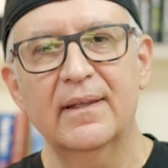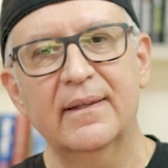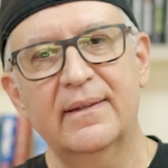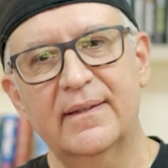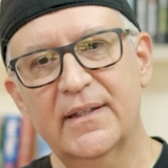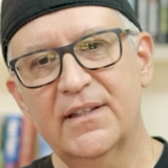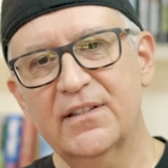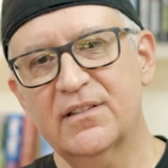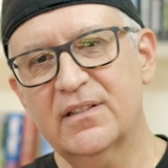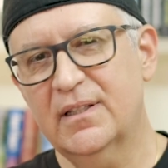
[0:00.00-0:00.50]

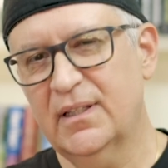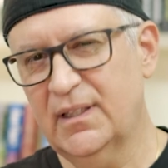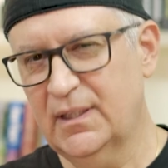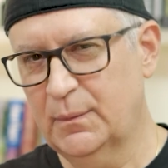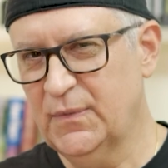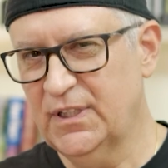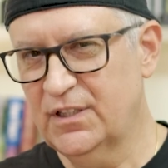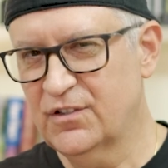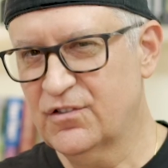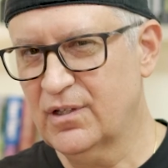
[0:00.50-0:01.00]
This
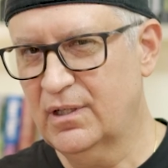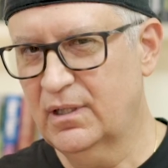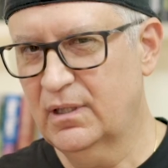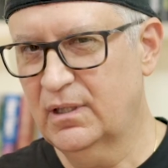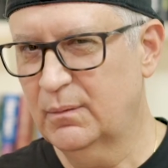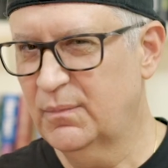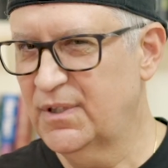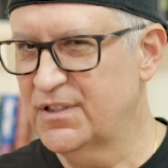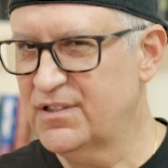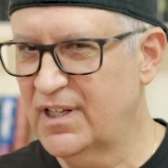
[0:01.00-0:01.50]
image
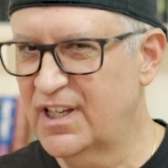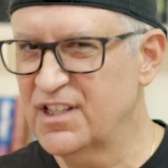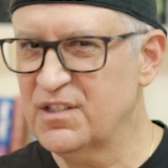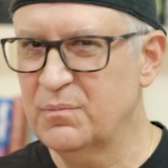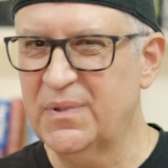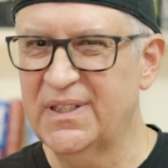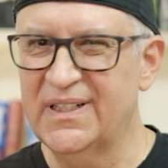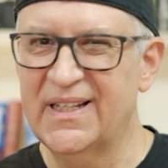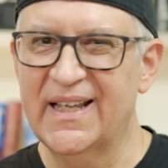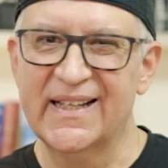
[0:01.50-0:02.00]
has
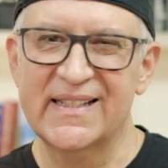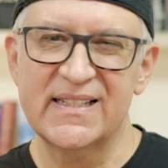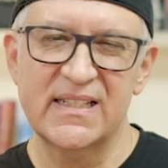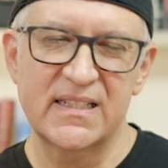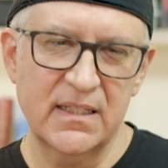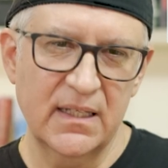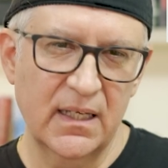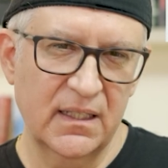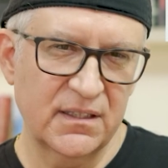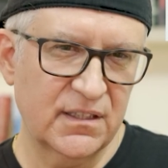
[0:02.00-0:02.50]
been
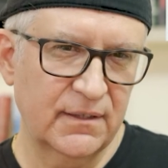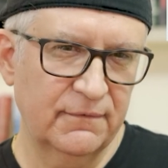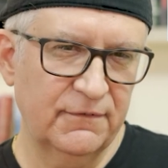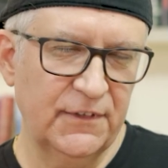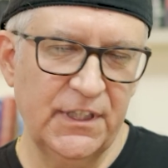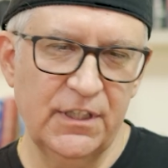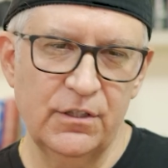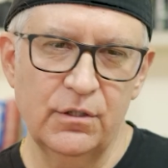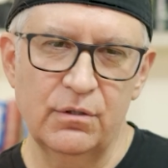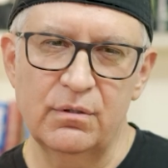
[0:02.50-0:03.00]

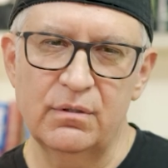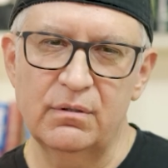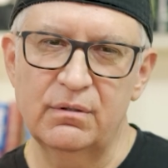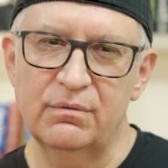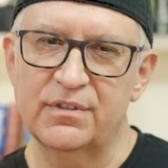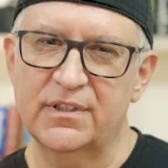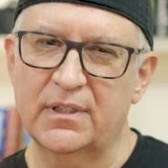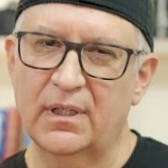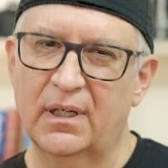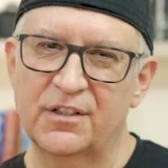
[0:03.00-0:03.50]
extensively
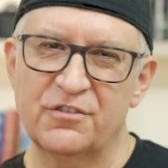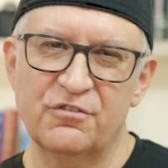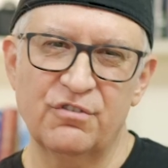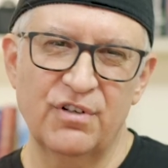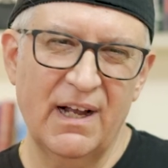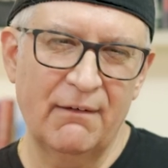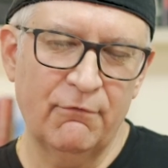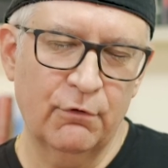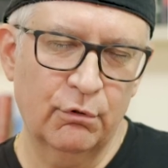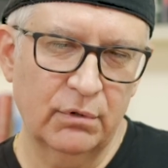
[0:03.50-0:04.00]
used on
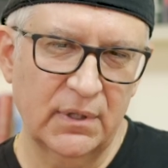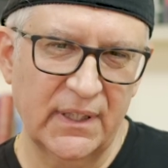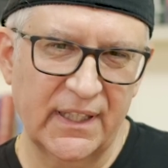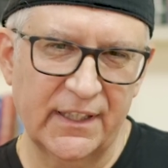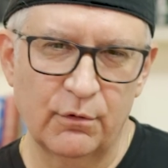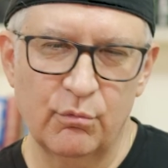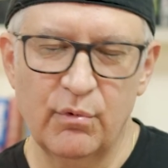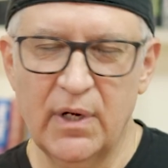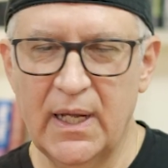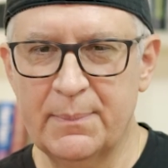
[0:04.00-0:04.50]

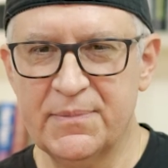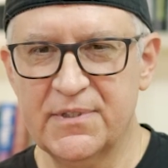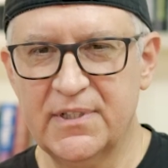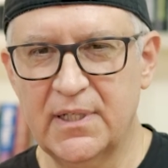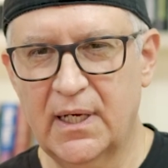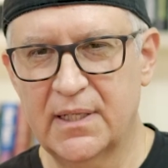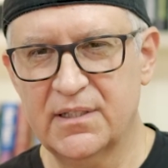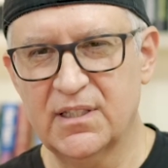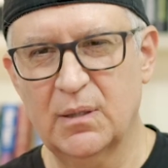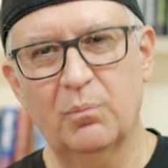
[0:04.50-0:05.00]
travel-related
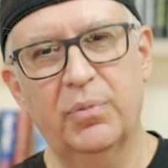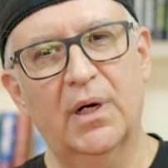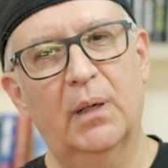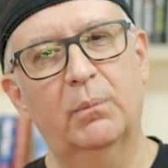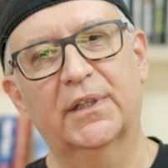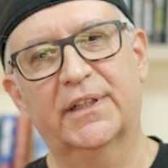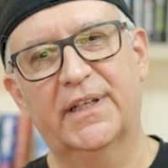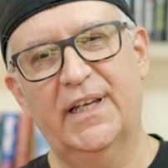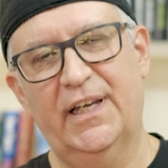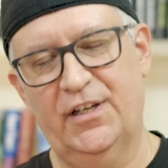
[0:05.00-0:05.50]
websites and
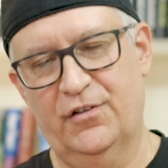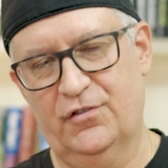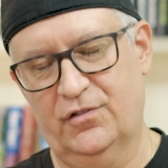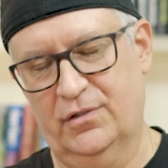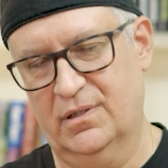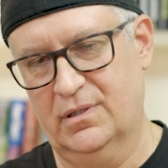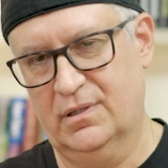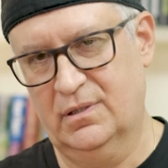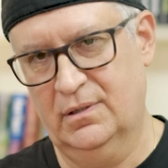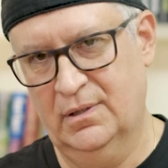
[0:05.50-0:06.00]

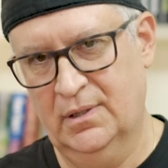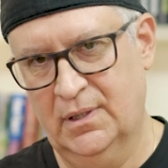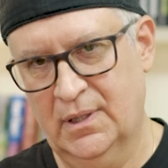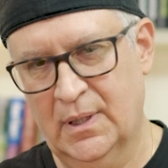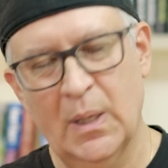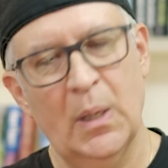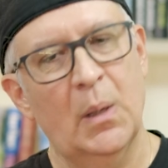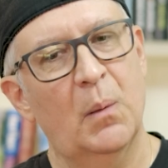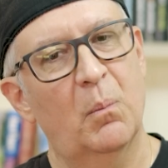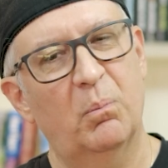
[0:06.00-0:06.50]
publications.
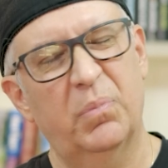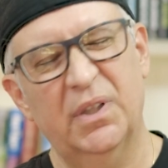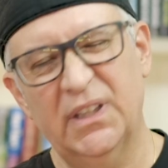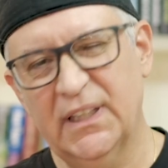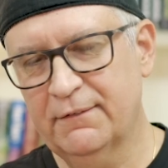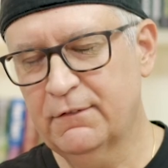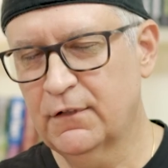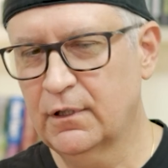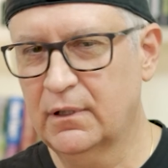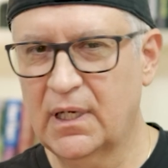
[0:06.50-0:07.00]

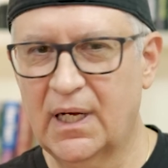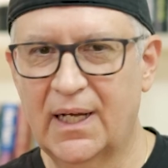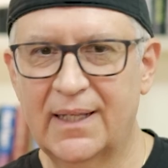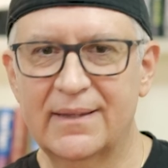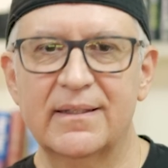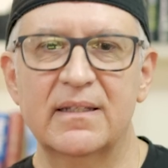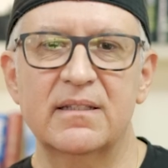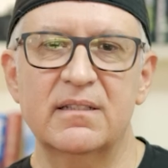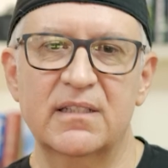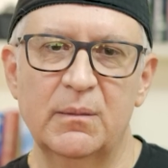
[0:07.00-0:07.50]
Believe it or
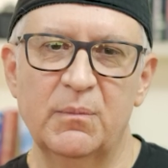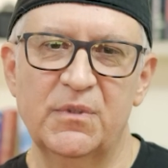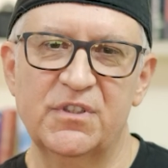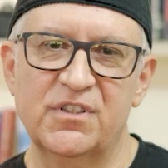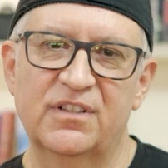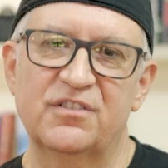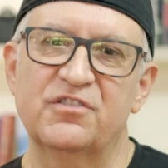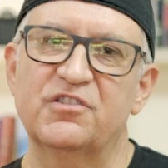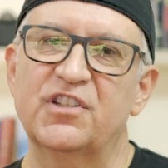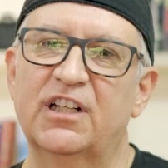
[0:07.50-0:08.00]
not, this image
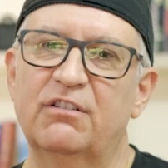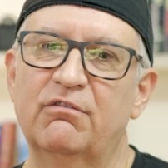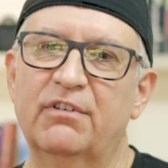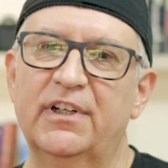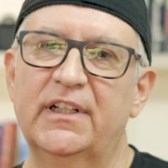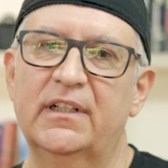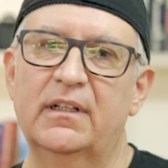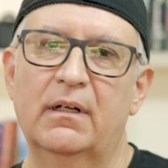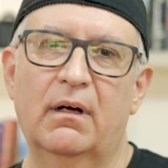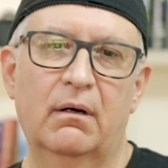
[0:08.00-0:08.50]
has
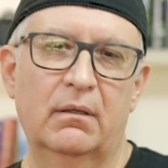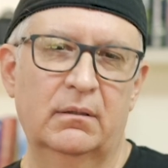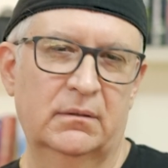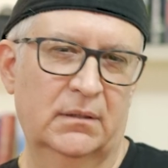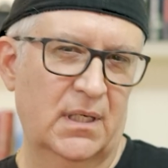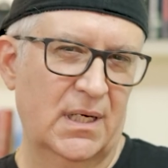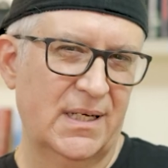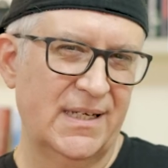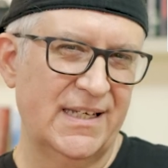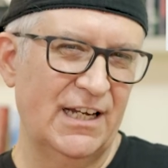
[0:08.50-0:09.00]
generated
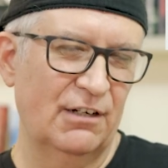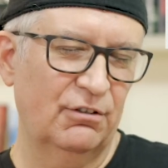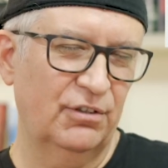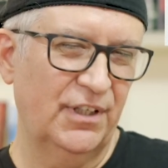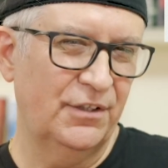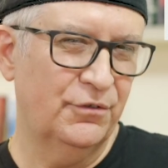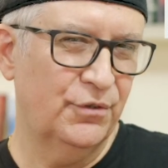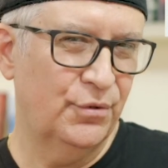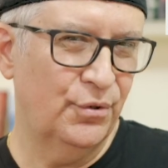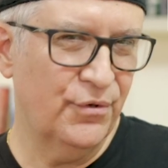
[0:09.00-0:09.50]

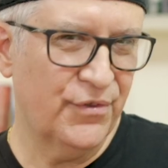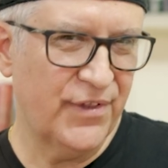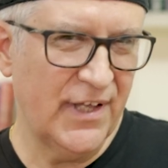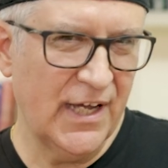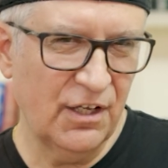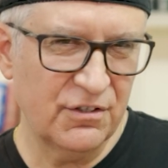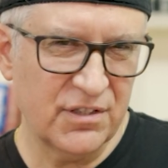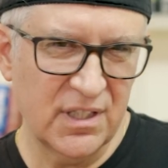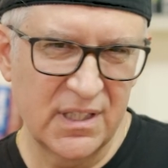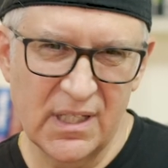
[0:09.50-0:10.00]
nearly
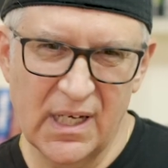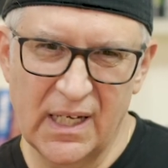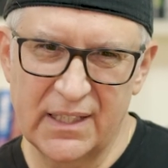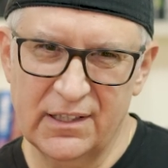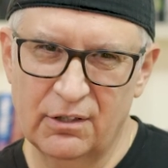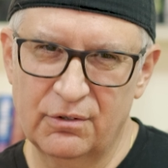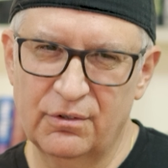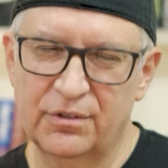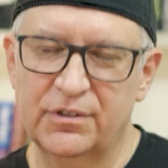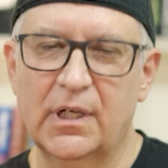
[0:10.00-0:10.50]

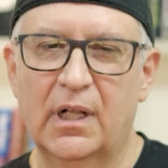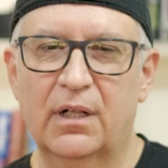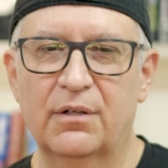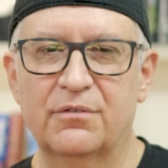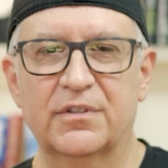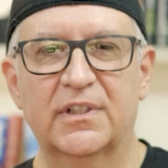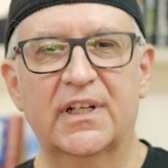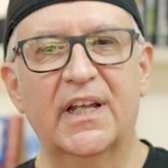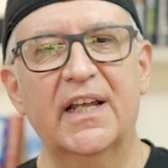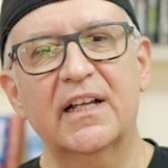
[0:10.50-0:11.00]

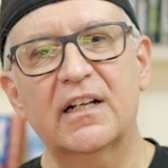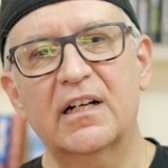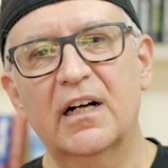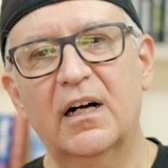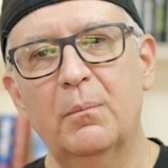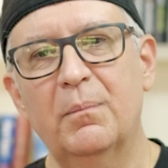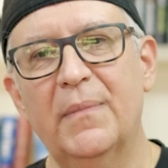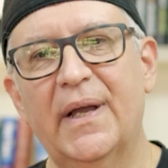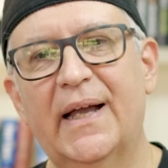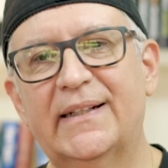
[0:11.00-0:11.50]
$2,900 in
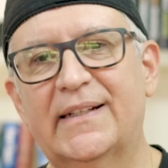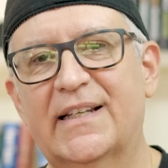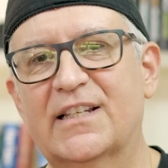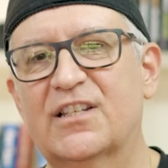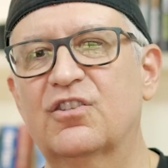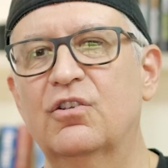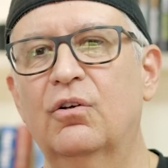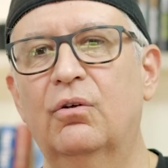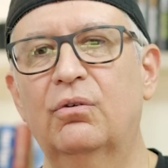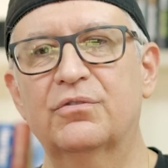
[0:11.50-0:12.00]
income and has
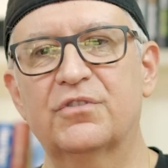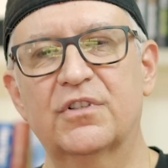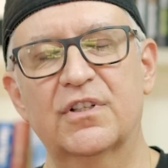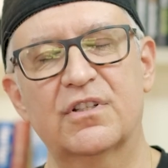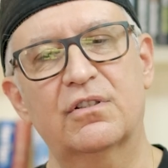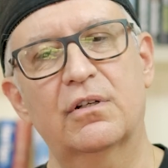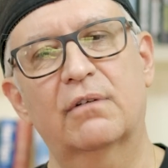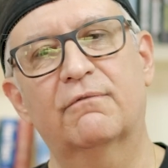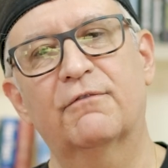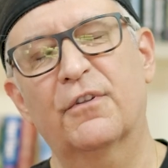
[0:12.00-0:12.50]
sold
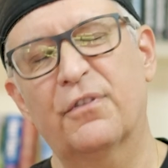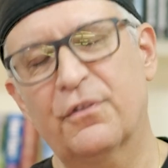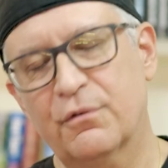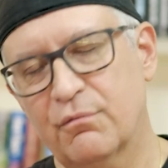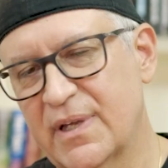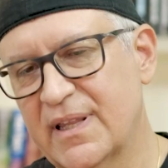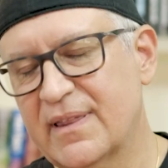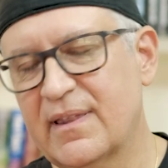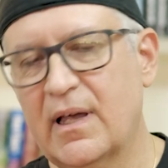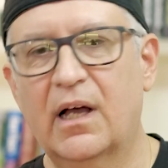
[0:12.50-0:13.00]
just over
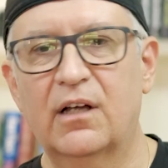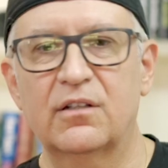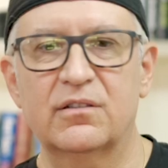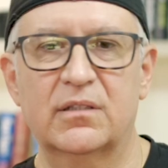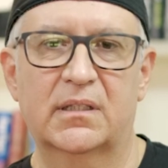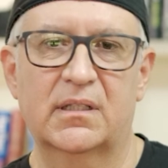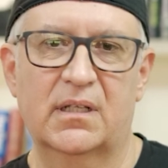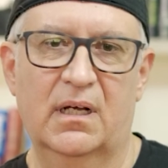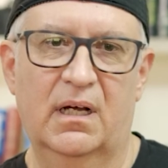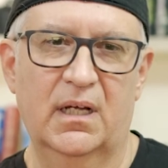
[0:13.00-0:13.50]

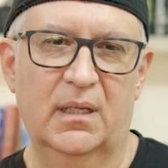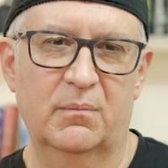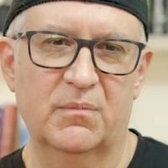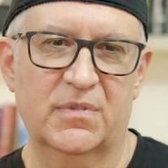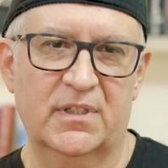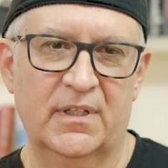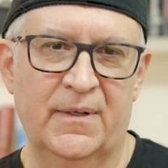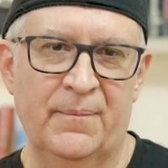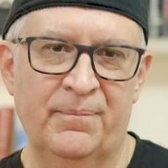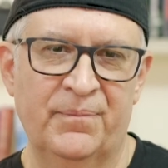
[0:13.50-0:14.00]
3,000 times.